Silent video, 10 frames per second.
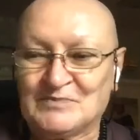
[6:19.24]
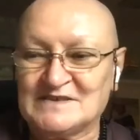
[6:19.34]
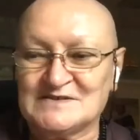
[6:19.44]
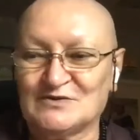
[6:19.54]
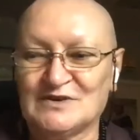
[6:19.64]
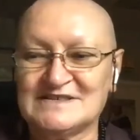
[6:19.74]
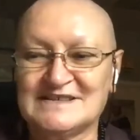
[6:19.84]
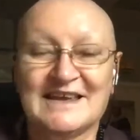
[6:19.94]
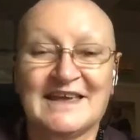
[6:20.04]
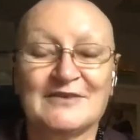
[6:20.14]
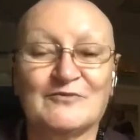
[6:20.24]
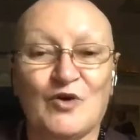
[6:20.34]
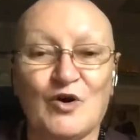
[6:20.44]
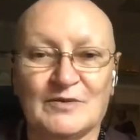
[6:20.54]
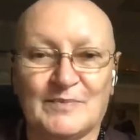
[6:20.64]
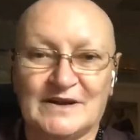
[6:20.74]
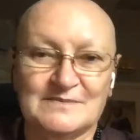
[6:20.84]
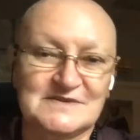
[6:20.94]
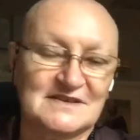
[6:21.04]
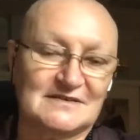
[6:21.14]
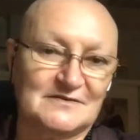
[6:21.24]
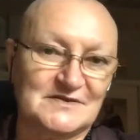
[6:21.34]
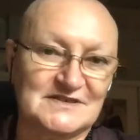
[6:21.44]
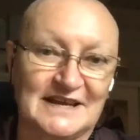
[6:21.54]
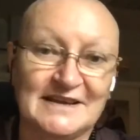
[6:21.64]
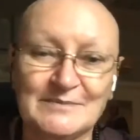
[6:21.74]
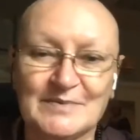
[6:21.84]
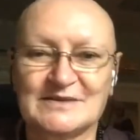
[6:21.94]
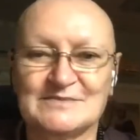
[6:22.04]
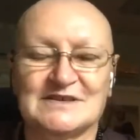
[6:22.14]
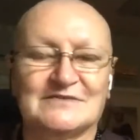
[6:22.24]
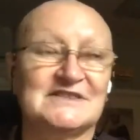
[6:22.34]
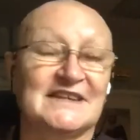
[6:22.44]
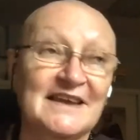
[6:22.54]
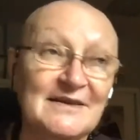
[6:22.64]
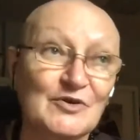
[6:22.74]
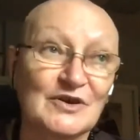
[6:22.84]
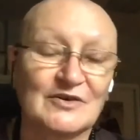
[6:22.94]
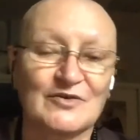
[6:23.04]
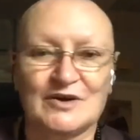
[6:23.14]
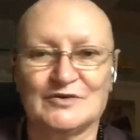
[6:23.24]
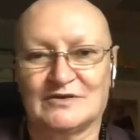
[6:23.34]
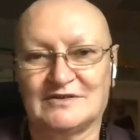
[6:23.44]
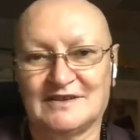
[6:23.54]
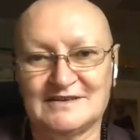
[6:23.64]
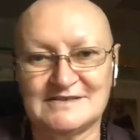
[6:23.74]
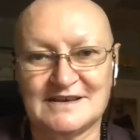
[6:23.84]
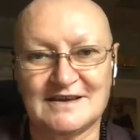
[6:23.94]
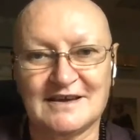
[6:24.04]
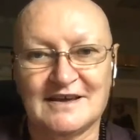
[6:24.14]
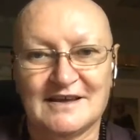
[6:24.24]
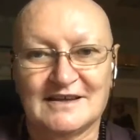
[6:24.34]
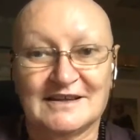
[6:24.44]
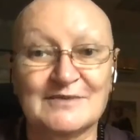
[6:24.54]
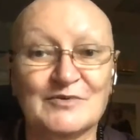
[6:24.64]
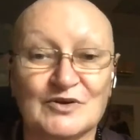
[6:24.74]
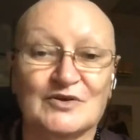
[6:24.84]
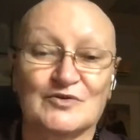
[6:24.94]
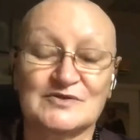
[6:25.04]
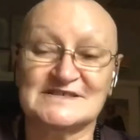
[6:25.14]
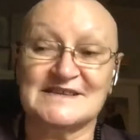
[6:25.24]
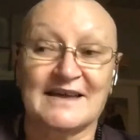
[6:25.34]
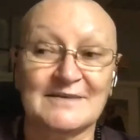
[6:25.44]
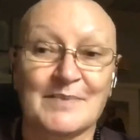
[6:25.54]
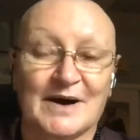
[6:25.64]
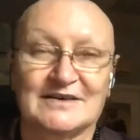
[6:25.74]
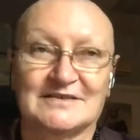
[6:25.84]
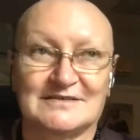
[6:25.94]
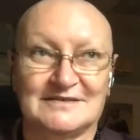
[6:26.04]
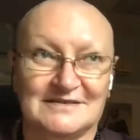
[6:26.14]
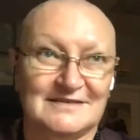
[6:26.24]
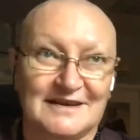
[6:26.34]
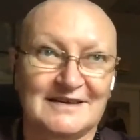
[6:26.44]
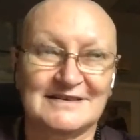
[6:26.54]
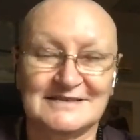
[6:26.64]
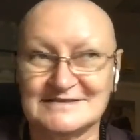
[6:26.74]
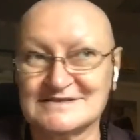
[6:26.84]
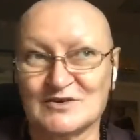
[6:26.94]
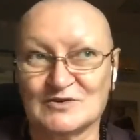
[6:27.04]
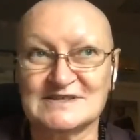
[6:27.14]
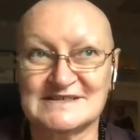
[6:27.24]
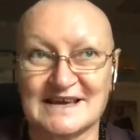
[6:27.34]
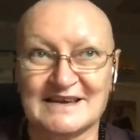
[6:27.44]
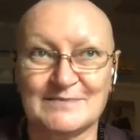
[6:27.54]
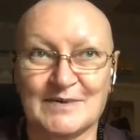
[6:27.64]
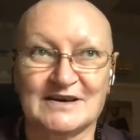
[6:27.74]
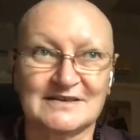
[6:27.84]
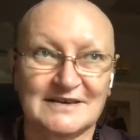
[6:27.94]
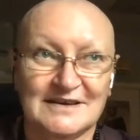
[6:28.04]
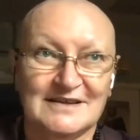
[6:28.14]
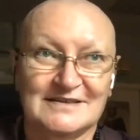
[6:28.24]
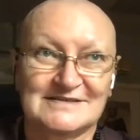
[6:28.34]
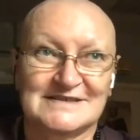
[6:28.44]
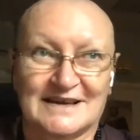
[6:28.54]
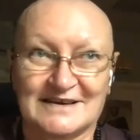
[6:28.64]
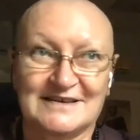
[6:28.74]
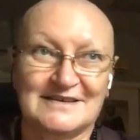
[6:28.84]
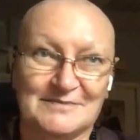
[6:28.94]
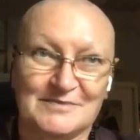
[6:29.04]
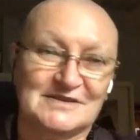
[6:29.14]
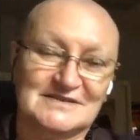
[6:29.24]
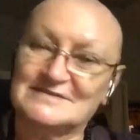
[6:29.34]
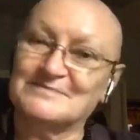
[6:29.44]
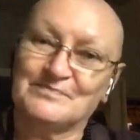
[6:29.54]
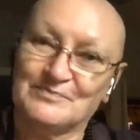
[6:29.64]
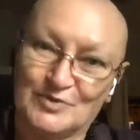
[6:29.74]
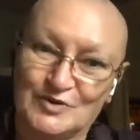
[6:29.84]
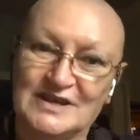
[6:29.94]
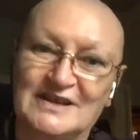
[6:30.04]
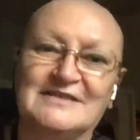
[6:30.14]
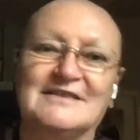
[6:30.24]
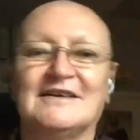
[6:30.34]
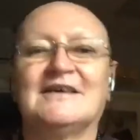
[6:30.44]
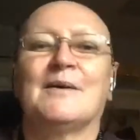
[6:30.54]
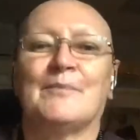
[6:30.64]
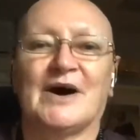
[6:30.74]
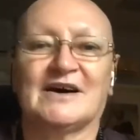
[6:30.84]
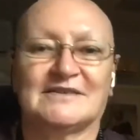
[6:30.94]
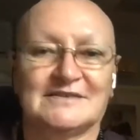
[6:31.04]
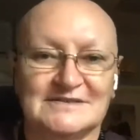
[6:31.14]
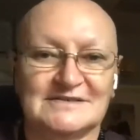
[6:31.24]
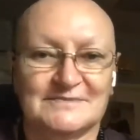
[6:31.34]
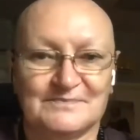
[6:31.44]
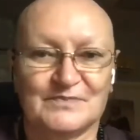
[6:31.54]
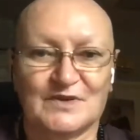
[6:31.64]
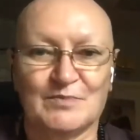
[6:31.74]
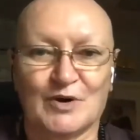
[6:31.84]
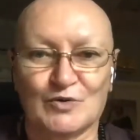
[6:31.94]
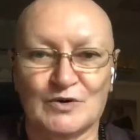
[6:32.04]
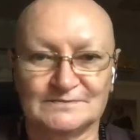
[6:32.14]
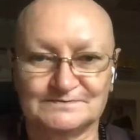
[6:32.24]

as soon as they can walk by themselves, stand by themselves, they want to go out. They say they want to go sai bath. In Thailand, it's called sai bath. Sai means putting in, bath is the bowl.